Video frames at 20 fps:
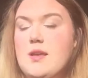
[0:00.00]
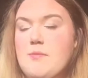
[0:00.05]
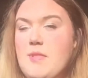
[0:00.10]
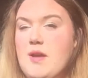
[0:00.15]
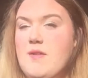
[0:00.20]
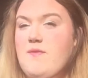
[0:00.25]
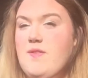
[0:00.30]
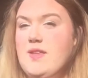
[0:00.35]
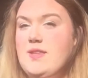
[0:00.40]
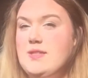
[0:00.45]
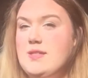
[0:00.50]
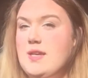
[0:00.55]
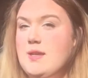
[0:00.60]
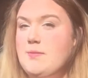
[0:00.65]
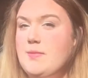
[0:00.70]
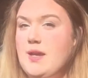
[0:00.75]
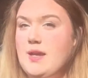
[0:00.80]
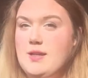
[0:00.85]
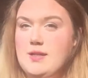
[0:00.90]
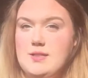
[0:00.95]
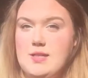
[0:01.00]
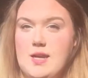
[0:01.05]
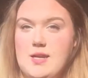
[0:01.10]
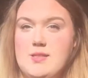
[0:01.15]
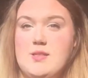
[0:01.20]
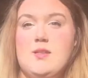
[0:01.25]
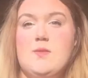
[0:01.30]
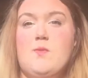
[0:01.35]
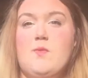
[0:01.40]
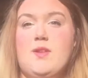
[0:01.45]
My 5th tip kind of
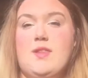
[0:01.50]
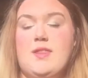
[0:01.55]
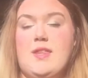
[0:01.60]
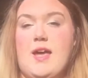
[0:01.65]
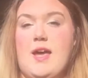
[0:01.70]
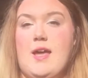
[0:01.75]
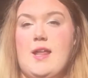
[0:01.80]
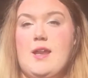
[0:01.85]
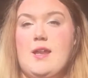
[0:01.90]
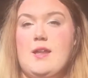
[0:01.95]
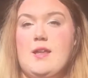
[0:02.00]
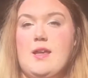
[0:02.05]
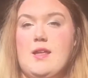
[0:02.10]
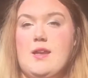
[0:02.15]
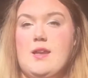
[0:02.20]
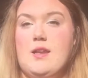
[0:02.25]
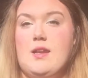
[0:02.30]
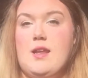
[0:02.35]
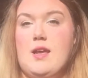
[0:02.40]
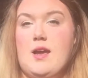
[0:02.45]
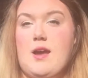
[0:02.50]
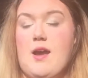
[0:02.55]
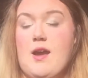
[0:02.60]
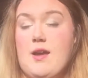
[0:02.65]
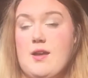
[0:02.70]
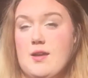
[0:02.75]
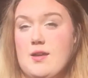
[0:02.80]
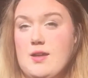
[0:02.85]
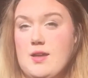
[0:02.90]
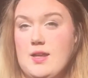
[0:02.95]
ties in with that, and
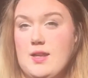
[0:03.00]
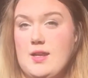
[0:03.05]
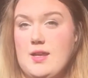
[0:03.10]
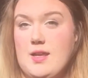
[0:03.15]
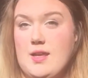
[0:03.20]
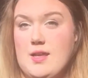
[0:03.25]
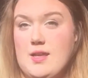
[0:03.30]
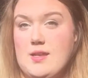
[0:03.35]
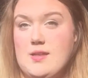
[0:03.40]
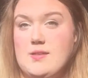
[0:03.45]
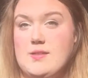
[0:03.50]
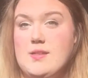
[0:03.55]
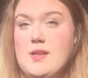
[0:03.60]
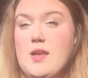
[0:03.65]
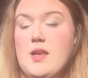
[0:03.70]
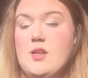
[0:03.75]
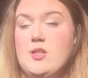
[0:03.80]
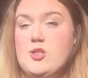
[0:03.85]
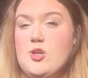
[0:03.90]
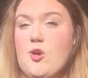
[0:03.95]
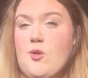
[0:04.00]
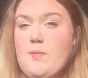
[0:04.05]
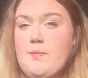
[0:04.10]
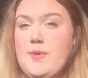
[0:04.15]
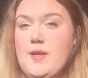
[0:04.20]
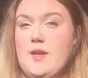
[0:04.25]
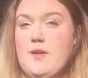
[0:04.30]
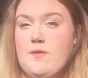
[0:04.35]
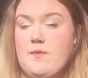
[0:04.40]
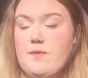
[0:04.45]
it is don't
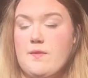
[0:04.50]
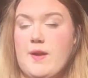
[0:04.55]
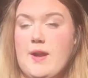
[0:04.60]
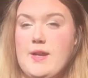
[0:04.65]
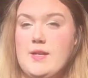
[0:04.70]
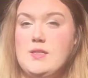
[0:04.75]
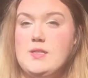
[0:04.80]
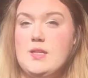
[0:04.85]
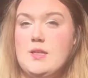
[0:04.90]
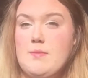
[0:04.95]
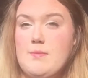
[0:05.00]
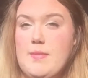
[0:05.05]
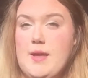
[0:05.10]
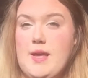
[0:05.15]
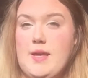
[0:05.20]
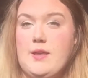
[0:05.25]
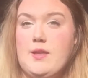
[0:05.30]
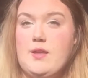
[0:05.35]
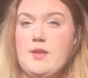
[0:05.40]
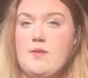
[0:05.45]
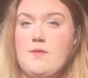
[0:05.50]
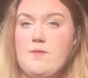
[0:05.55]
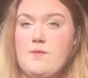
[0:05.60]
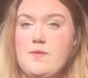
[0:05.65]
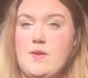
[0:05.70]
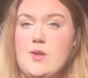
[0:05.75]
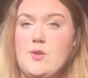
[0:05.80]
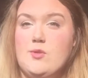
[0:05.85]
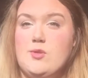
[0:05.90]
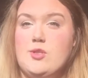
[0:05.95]
be afraid to make
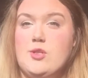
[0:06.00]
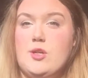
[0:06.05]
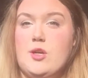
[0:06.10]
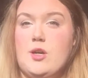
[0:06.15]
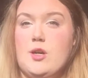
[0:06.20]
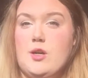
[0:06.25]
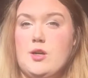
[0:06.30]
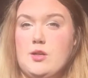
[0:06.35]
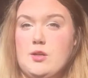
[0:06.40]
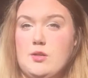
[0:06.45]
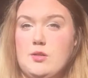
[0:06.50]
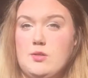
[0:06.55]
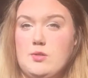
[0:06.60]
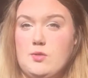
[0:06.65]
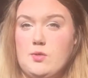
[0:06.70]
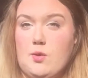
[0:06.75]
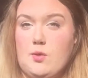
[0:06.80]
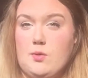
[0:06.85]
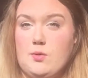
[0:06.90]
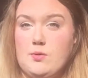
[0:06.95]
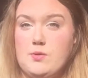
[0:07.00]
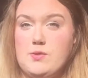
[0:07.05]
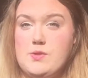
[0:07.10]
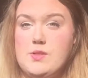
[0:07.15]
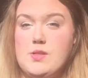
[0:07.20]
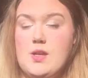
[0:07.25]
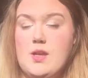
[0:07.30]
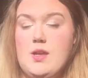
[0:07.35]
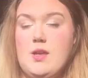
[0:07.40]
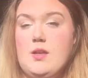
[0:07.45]
future
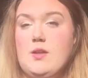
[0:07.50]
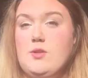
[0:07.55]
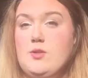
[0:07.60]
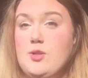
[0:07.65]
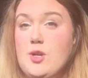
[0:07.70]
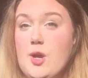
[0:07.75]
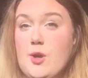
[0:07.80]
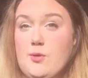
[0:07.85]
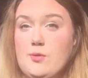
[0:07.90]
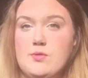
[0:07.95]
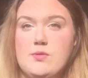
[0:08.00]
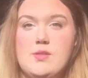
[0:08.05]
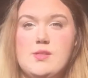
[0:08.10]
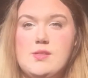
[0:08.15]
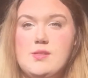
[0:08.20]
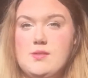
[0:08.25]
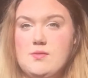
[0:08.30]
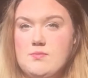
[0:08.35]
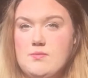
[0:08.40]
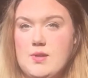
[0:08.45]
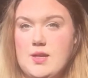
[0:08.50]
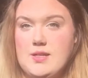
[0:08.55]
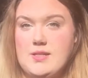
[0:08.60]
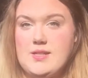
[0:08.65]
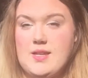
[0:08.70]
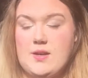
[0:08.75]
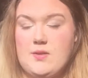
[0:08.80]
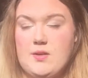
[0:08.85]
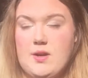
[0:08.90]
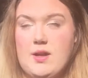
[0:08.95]
goals, notes,
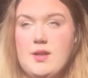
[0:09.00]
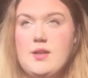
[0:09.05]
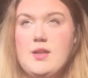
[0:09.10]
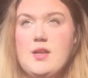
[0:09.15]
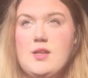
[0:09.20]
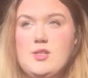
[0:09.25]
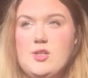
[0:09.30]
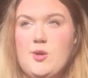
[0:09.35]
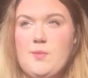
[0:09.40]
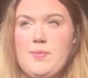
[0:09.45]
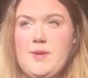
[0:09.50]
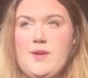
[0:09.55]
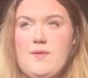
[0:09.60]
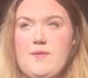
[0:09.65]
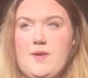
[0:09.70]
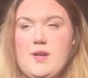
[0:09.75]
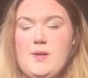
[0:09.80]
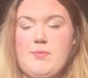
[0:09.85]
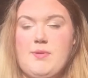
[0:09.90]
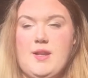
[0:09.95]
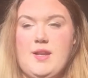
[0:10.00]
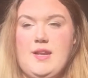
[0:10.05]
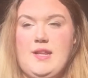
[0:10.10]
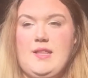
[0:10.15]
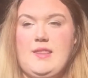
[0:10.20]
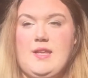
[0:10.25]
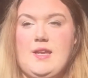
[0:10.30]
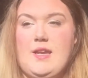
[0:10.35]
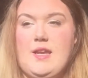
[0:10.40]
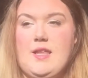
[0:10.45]
etc. Don't be afraid to put
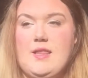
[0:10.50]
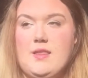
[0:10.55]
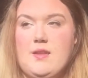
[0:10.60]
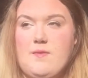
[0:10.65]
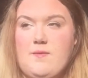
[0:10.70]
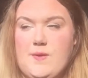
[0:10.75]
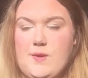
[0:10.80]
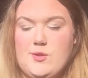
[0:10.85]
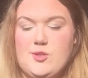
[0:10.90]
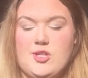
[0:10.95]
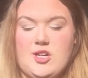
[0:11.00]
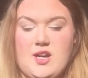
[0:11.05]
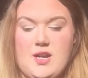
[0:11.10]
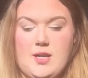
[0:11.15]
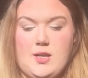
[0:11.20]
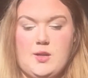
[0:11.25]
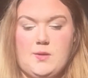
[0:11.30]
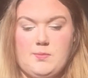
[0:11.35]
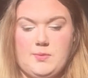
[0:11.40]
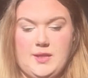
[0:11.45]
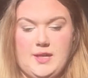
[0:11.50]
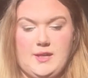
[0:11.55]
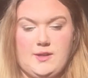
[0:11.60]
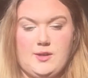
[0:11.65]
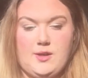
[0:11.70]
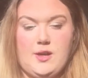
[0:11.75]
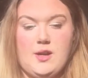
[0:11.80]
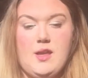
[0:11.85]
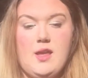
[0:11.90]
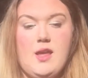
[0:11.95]
anything in the future in your
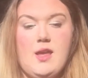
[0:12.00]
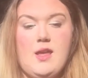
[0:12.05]
planner.